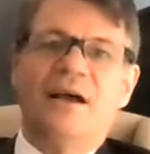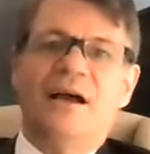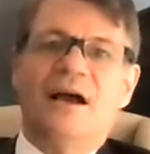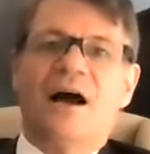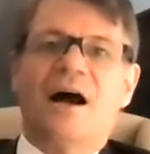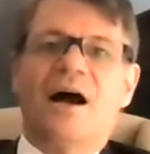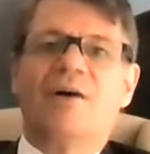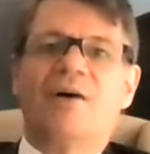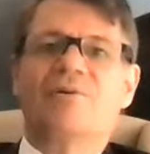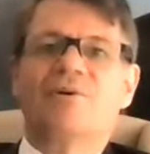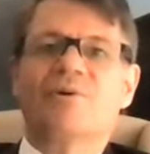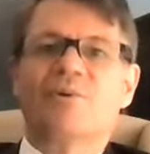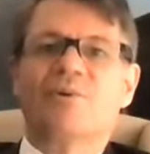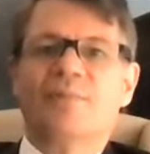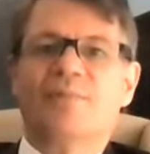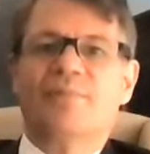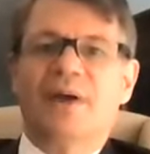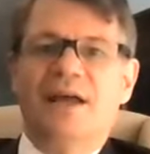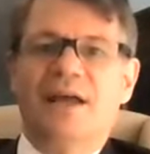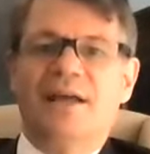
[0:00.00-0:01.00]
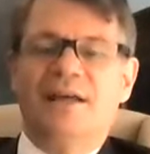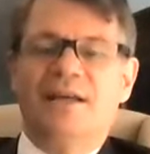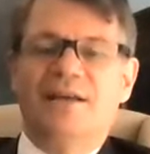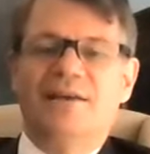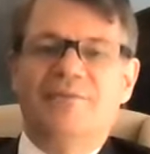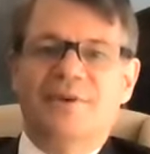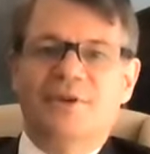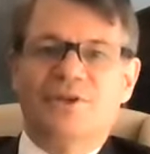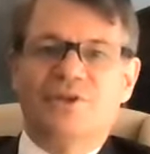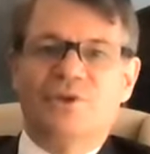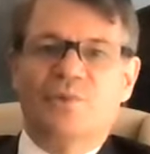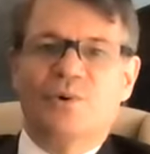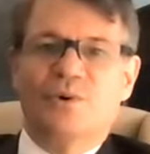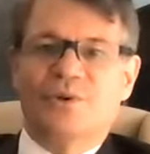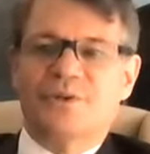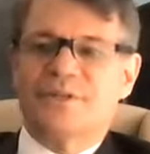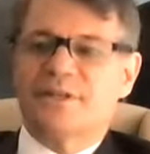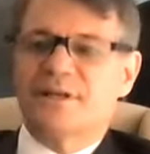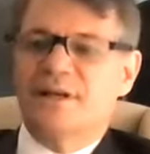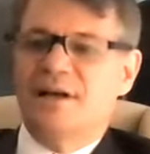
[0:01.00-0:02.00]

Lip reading: how are we paying individuals